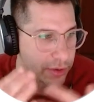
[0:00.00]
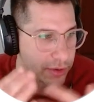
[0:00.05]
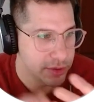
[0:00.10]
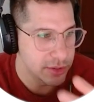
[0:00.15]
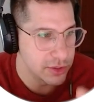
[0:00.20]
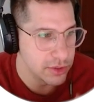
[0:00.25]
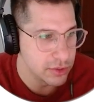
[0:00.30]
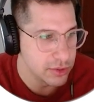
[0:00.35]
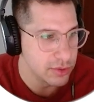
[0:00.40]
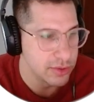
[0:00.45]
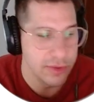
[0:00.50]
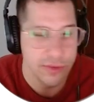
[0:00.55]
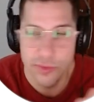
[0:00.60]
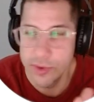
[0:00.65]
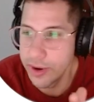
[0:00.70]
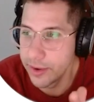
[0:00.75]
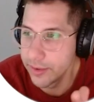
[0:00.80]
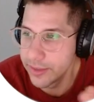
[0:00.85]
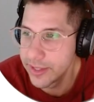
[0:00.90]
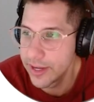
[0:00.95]
or two of
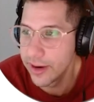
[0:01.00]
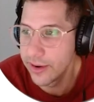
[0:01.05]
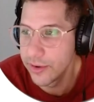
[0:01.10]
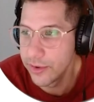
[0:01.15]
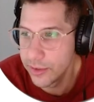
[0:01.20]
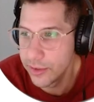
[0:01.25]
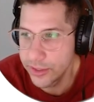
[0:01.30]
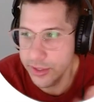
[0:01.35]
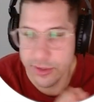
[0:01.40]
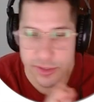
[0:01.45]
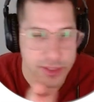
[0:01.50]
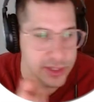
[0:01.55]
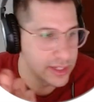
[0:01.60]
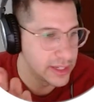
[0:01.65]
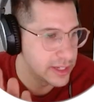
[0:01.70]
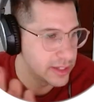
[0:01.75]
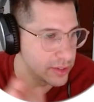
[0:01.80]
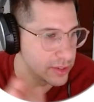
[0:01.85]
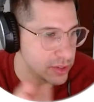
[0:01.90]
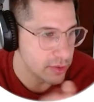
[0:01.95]
wear and tear, you start
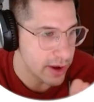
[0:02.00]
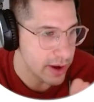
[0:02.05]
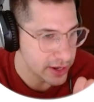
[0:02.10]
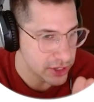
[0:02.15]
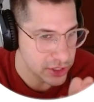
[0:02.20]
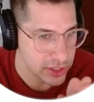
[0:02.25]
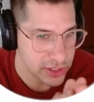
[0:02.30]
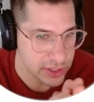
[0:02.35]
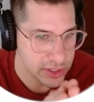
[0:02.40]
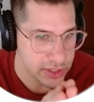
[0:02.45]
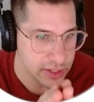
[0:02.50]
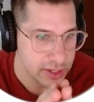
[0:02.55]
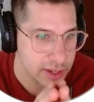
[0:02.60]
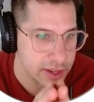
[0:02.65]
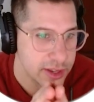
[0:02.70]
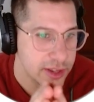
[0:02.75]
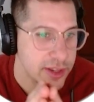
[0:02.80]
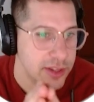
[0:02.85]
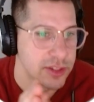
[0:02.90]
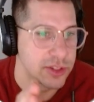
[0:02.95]
seeing the scratches.
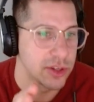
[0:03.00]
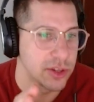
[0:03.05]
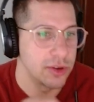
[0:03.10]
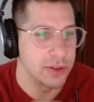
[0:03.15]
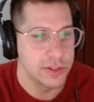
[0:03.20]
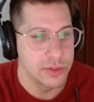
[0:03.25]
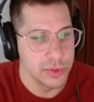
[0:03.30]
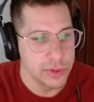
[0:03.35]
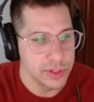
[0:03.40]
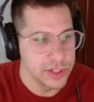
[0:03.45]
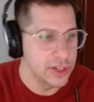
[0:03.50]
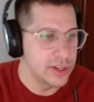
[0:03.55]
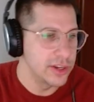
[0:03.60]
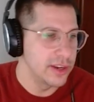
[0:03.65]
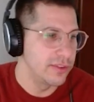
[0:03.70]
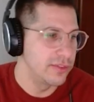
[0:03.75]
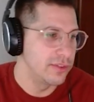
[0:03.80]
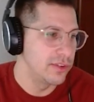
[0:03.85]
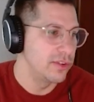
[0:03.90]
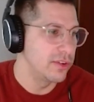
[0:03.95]
So it's really good
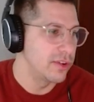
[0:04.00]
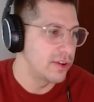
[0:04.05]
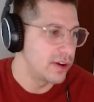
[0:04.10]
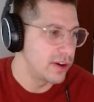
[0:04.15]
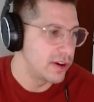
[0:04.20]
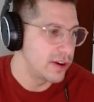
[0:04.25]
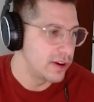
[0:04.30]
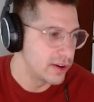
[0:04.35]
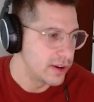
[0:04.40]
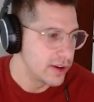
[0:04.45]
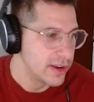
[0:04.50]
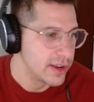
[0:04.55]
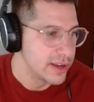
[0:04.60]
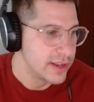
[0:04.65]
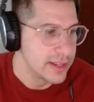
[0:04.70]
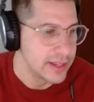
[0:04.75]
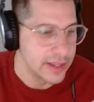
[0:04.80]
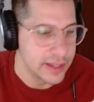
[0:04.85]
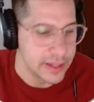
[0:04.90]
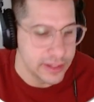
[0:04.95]
if you are
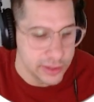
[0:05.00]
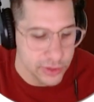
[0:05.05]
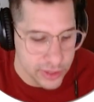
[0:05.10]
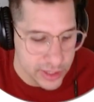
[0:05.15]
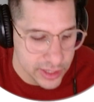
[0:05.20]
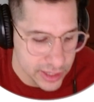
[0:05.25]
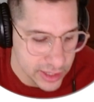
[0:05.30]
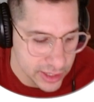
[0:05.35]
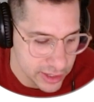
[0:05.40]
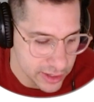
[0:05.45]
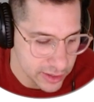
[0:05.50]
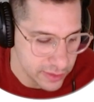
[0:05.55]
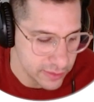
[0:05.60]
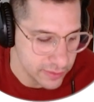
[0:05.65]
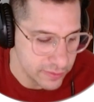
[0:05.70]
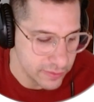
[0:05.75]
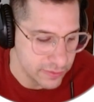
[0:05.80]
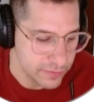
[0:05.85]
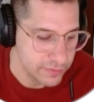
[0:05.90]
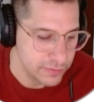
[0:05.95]
uh, looking
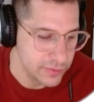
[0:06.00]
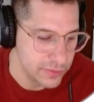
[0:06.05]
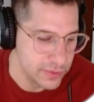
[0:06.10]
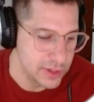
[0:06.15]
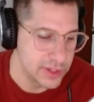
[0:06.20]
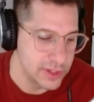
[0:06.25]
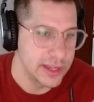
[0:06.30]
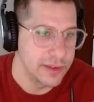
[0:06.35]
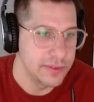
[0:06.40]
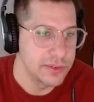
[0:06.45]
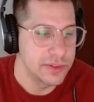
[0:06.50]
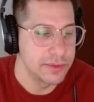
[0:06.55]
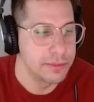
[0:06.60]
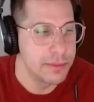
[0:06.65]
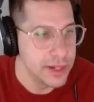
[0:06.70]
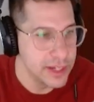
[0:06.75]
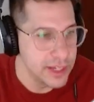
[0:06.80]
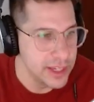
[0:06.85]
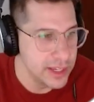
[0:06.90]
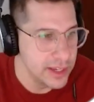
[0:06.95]
to save some
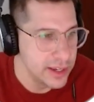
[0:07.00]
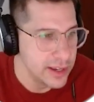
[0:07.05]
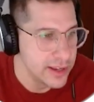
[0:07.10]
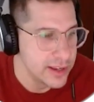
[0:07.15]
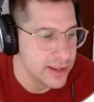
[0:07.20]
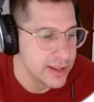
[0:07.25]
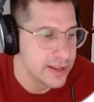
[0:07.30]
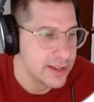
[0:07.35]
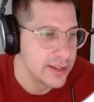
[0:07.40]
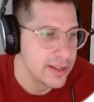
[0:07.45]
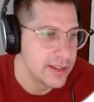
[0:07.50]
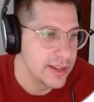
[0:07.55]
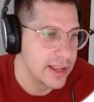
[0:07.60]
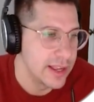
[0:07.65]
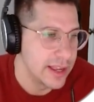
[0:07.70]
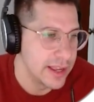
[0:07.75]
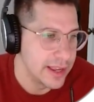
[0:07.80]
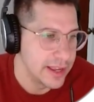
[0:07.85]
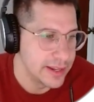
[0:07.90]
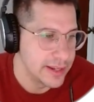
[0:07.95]
money
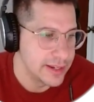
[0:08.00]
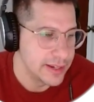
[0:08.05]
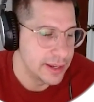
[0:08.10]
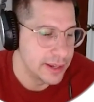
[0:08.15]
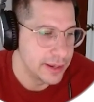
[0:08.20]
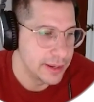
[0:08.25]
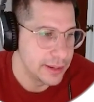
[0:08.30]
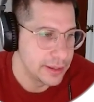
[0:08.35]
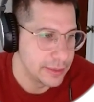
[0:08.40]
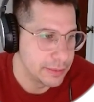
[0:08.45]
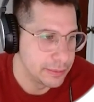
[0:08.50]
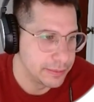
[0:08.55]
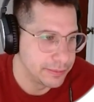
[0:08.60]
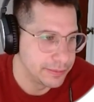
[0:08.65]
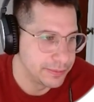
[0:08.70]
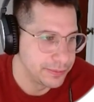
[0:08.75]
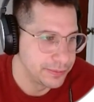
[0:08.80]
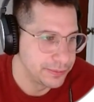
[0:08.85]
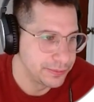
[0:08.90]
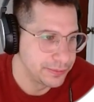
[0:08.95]
and um,